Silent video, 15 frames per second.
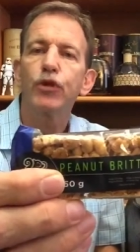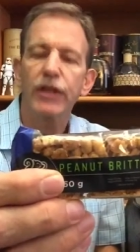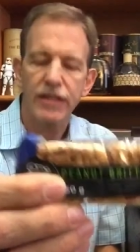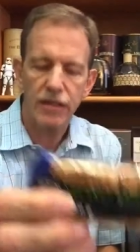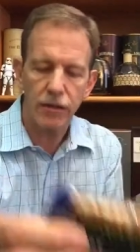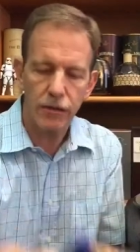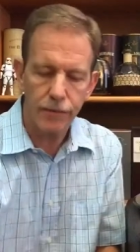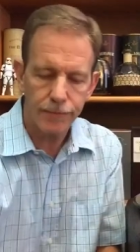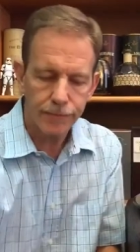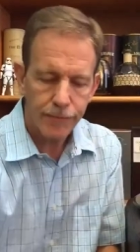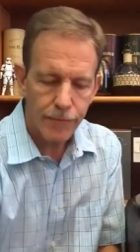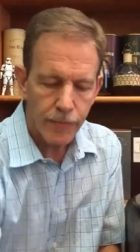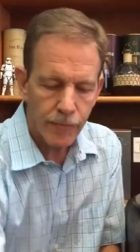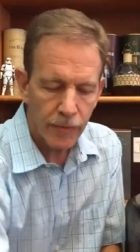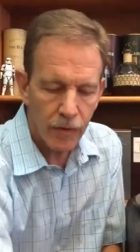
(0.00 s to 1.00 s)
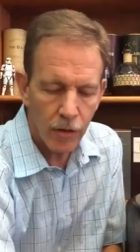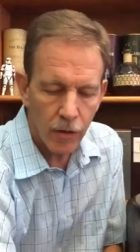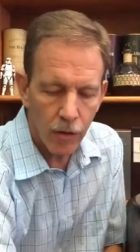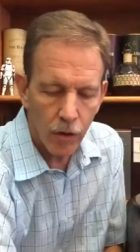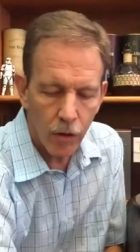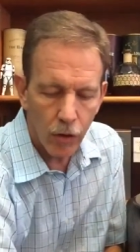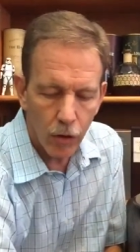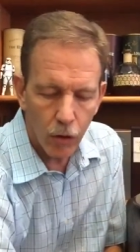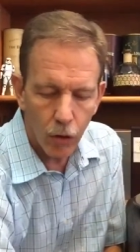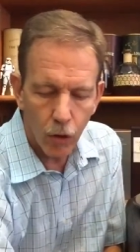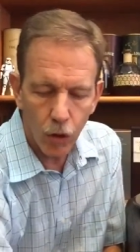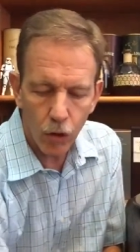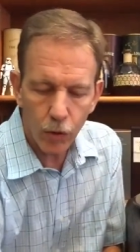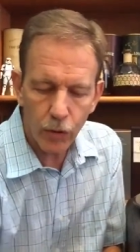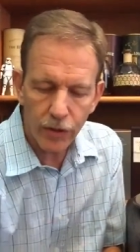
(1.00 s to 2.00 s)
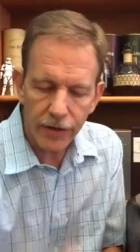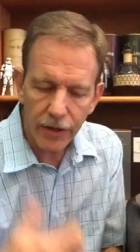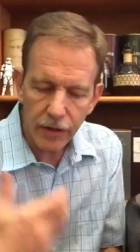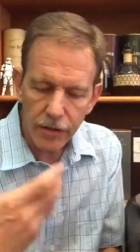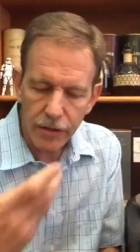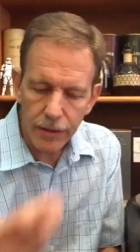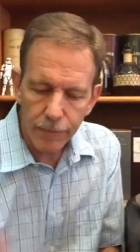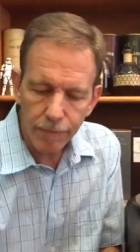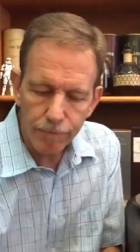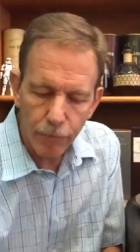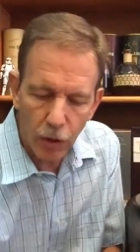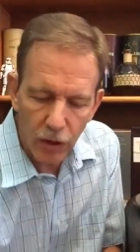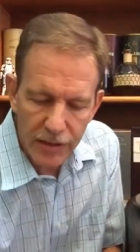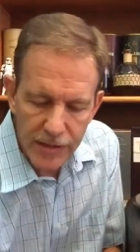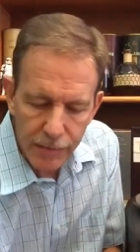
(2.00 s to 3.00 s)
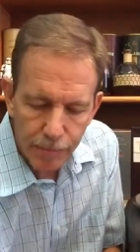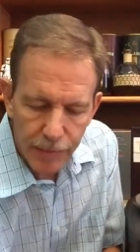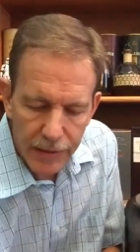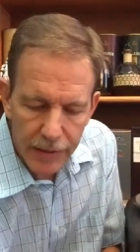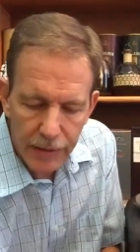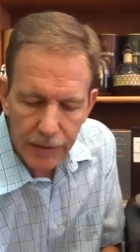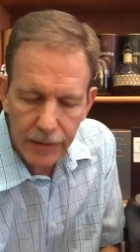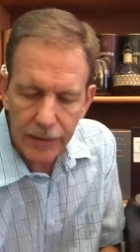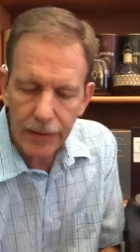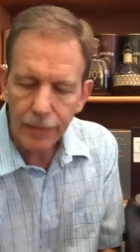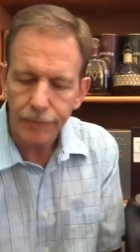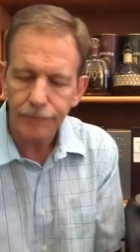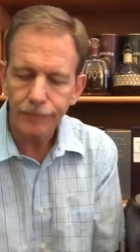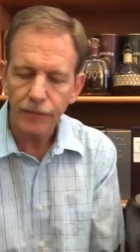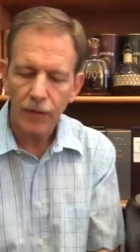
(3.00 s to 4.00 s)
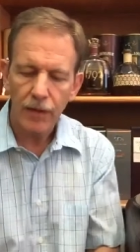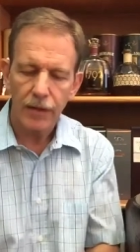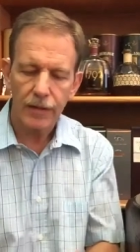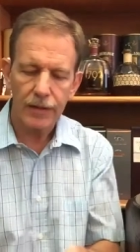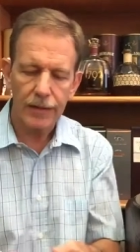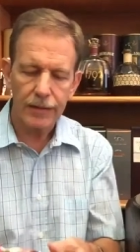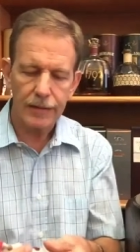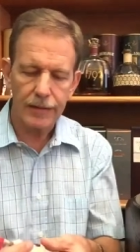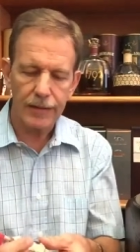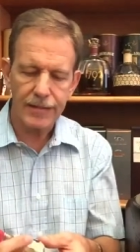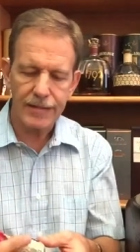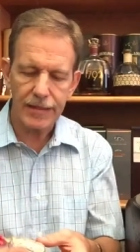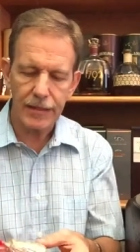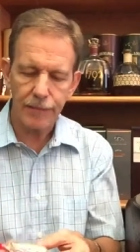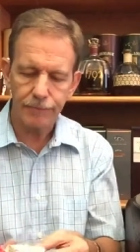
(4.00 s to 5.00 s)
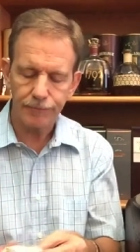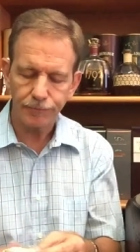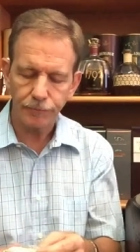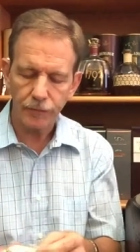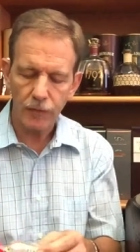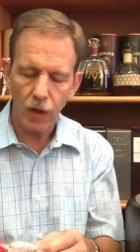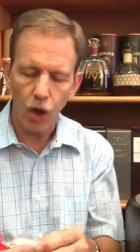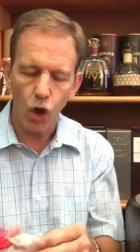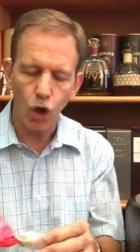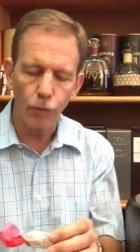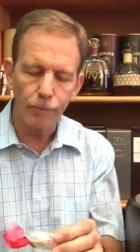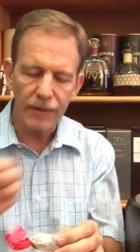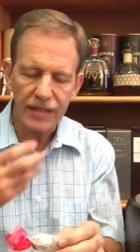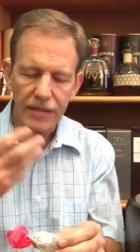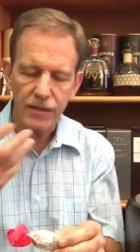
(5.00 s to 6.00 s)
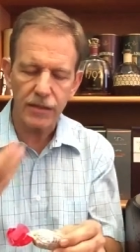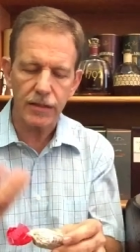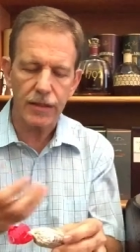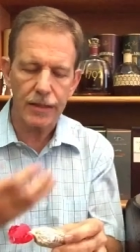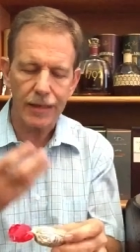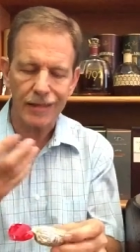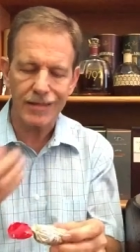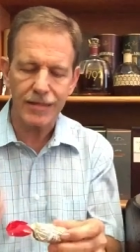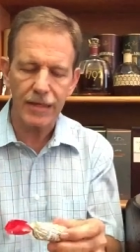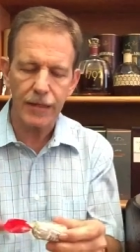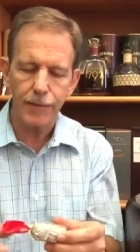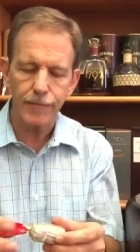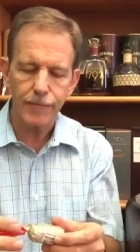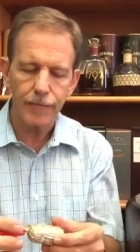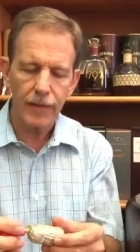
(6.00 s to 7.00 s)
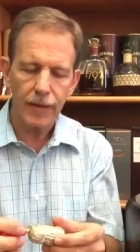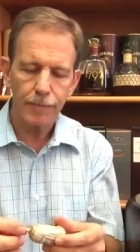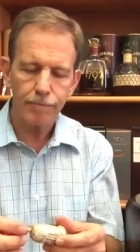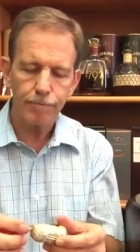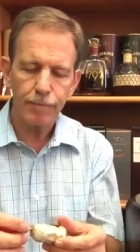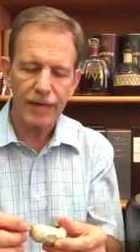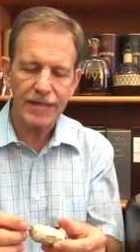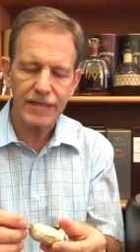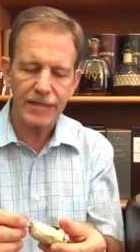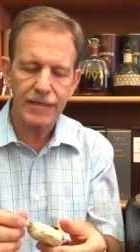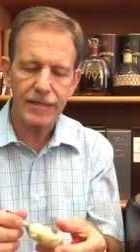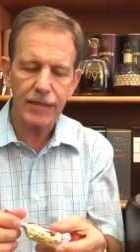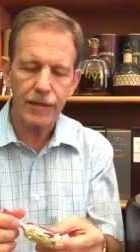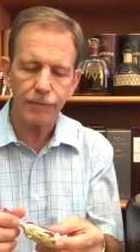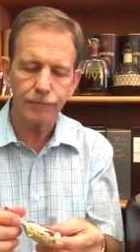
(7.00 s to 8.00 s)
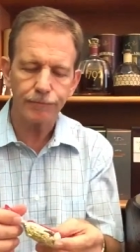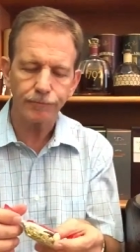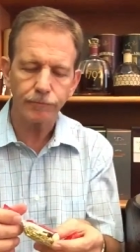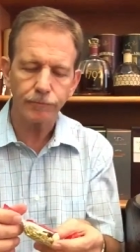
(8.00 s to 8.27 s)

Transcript: brittle, or with a marzipan, the that nutty almond, nutty pasty